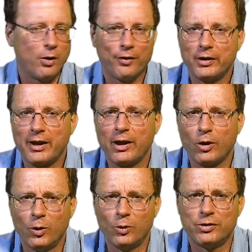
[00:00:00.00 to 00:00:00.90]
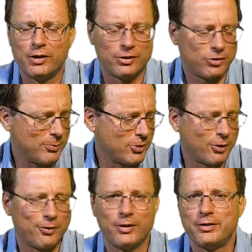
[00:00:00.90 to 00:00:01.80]
We often get called as
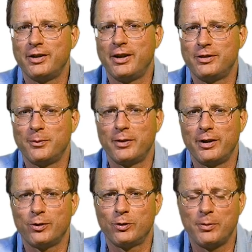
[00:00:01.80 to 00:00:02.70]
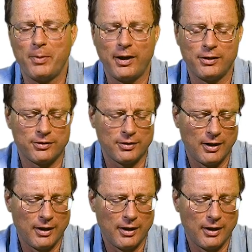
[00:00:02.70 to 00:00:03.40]
cryptographers into political debates.